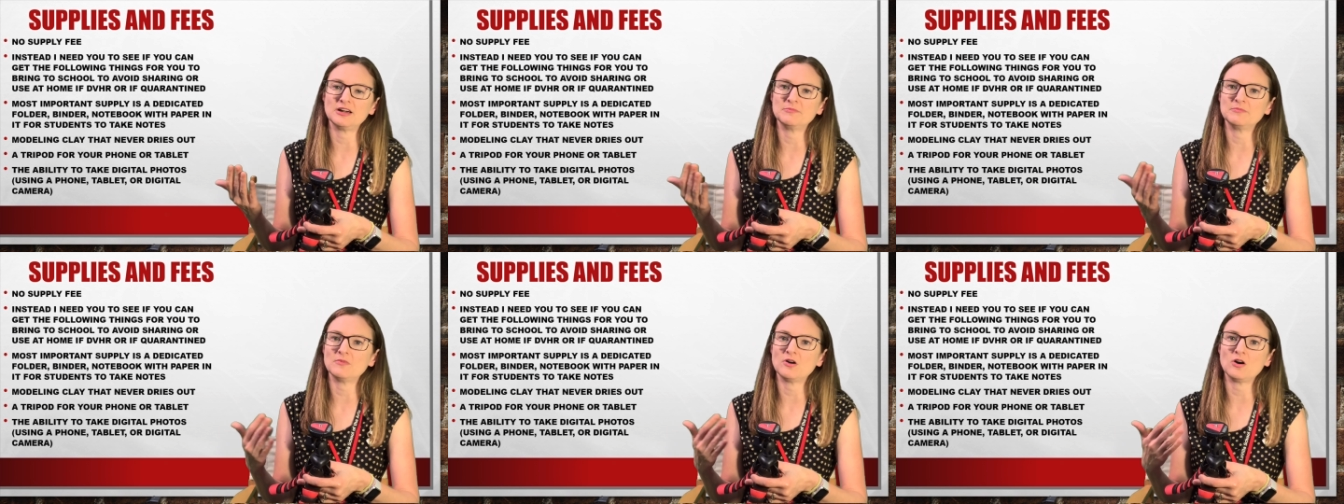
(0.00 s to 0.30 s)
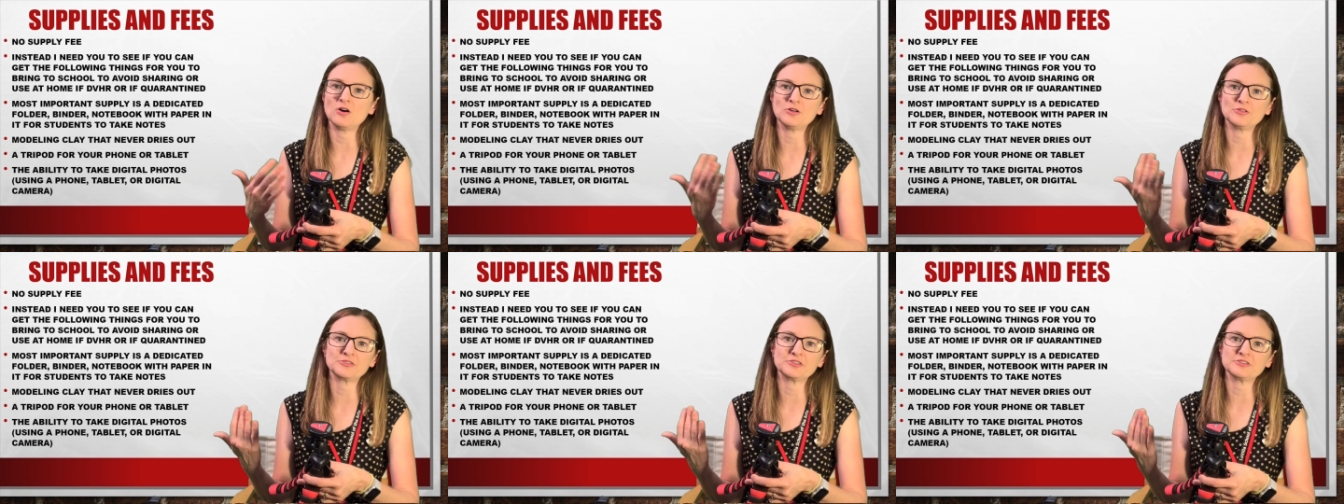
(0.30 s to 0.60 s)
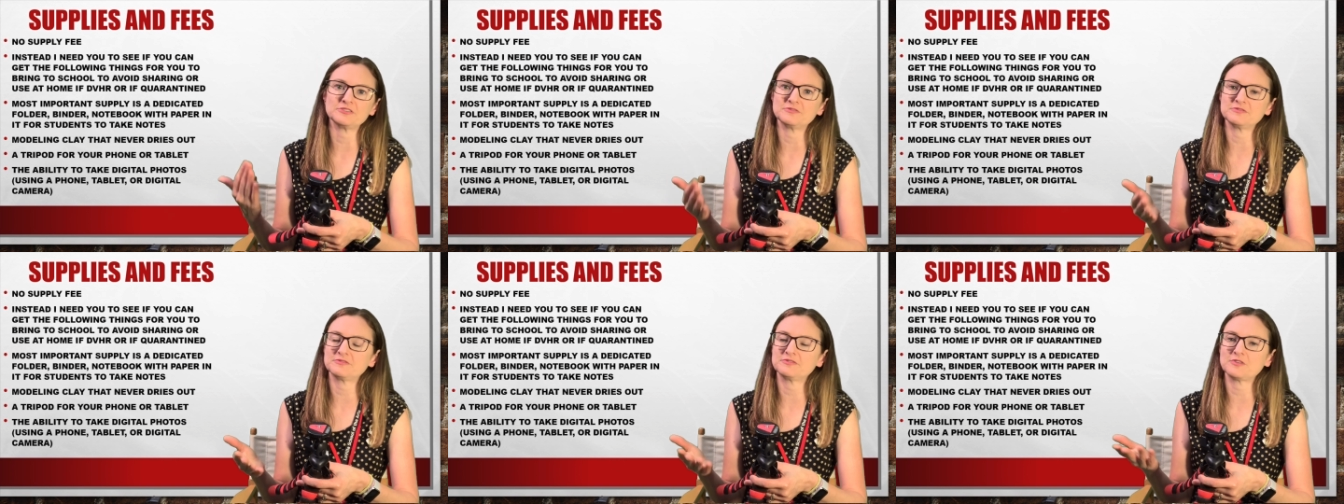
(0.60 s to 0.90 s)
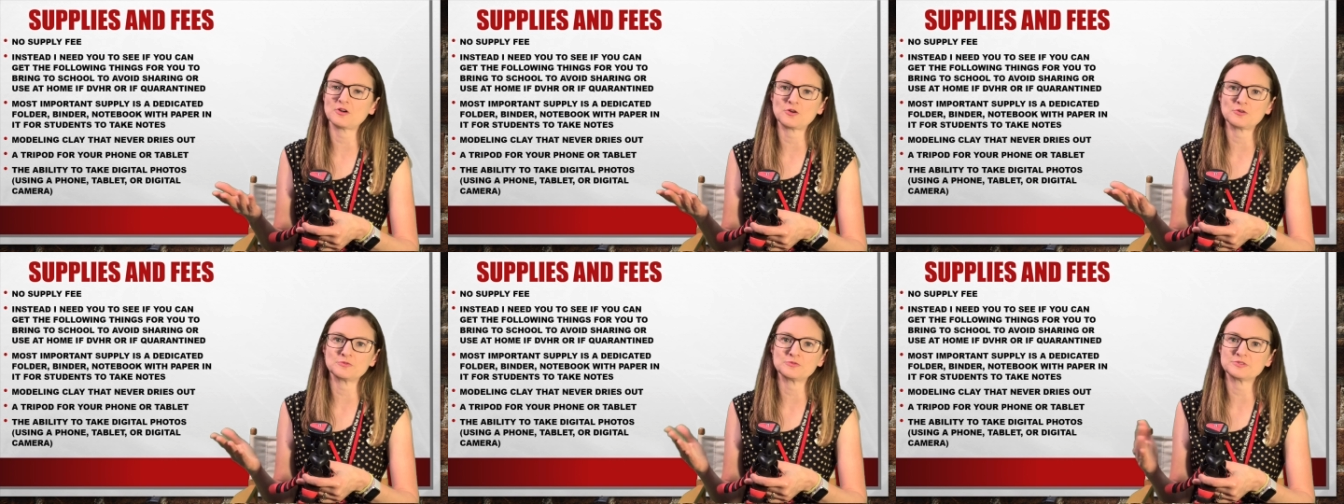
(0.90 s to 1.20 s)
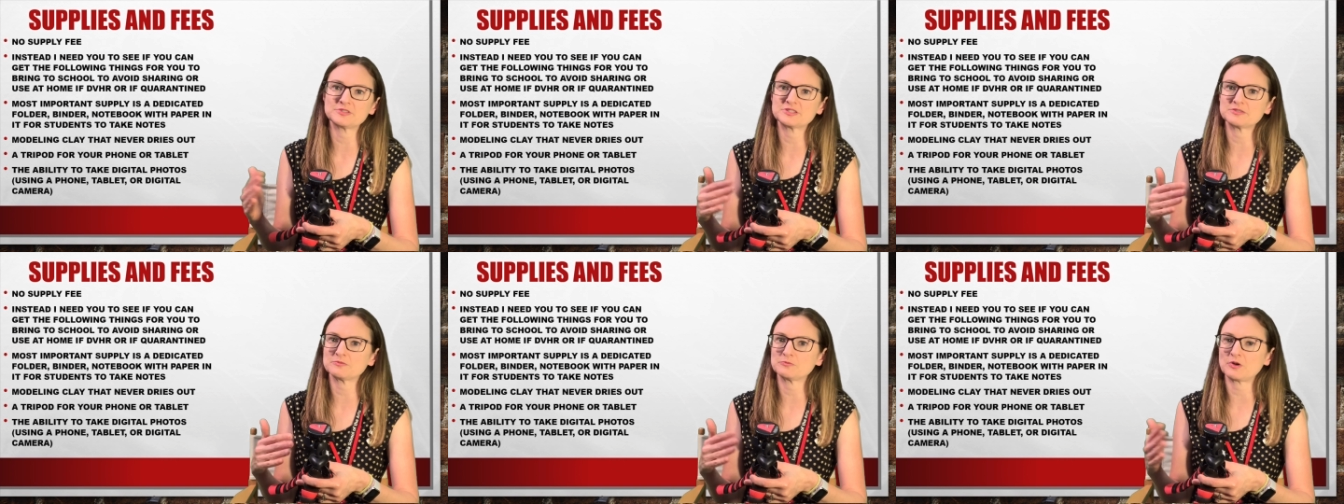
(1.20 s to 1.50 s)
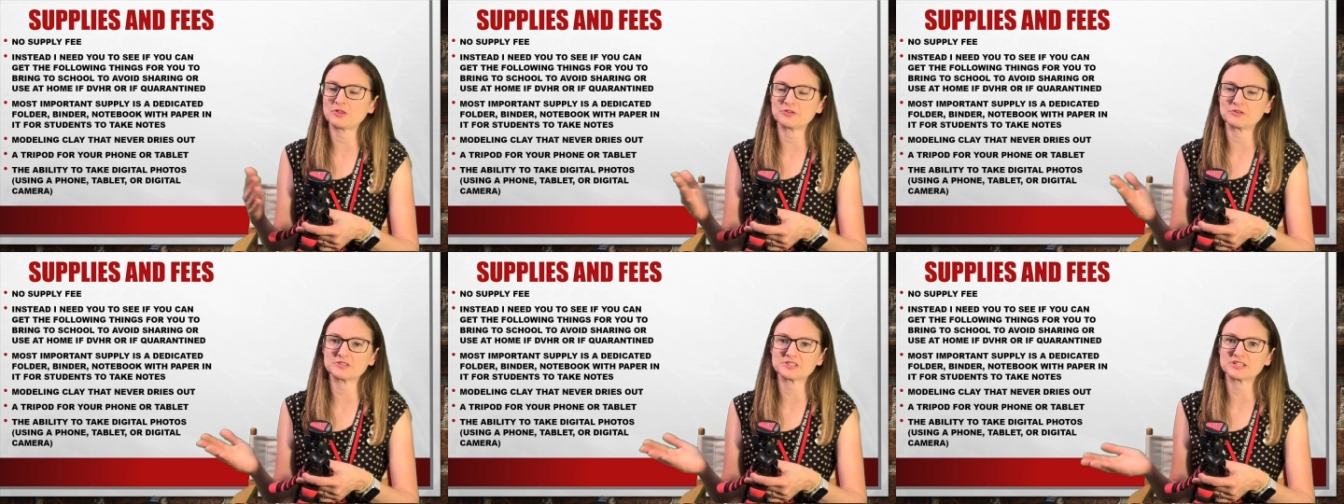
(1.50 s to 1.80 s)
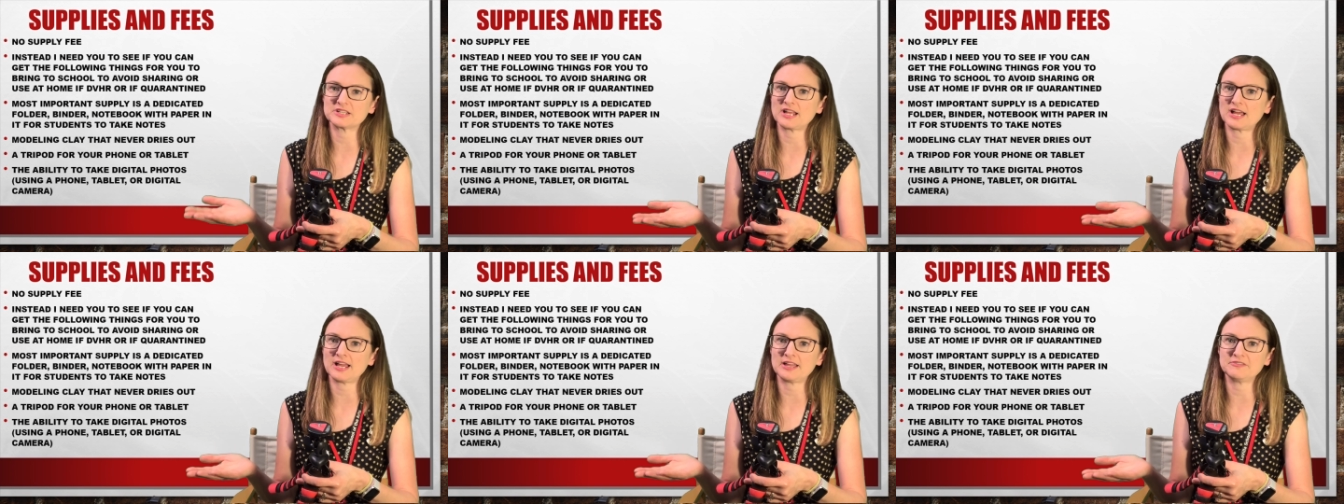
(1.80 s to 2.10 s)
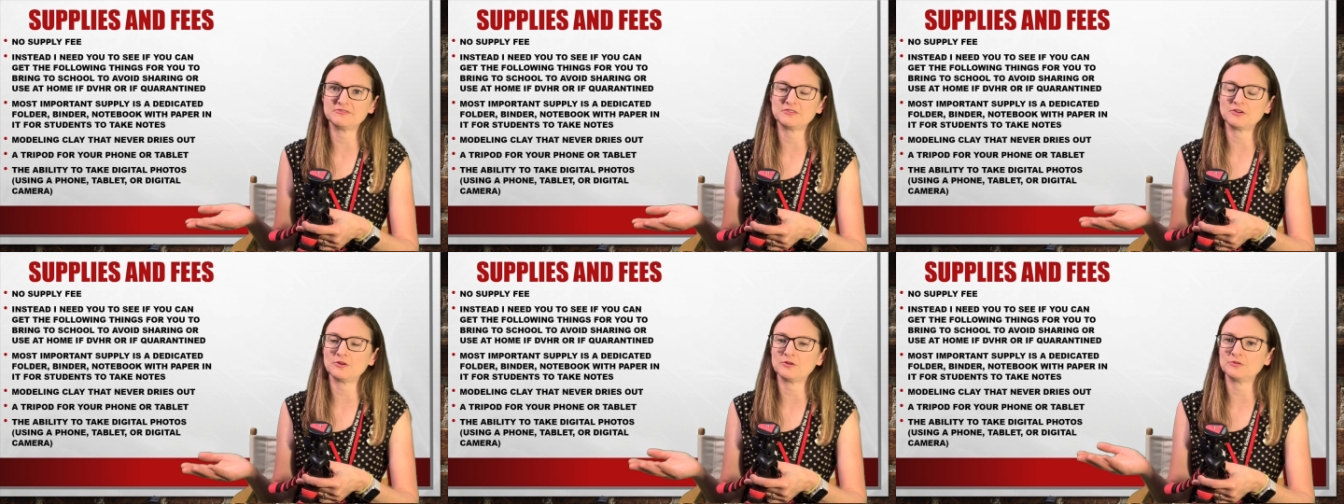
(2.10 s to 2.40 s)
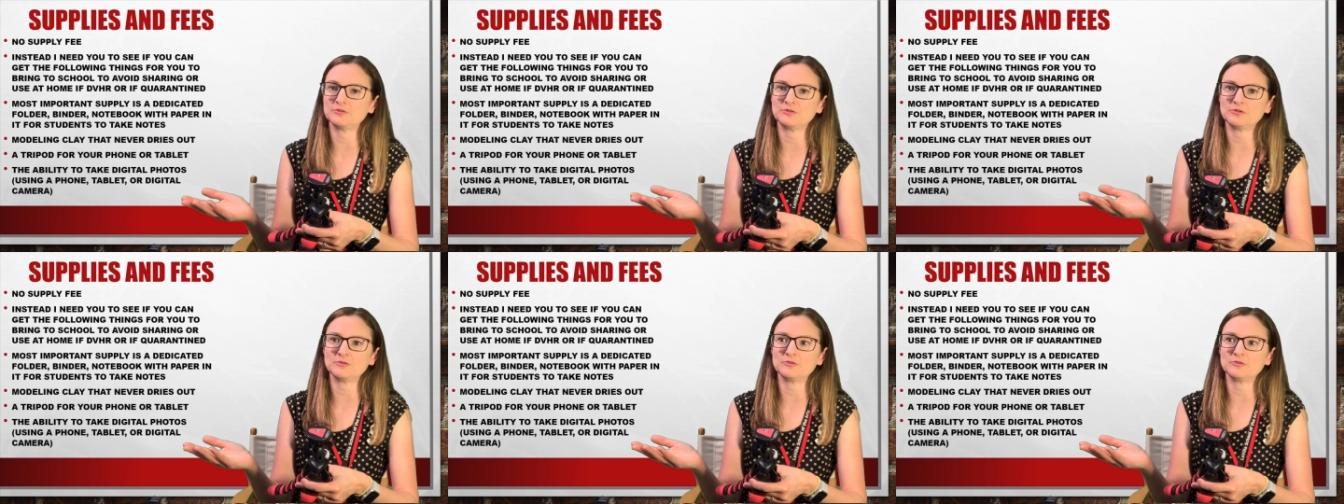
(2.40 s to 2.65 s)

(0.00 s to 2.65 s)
all the phones, whether it's an iPhone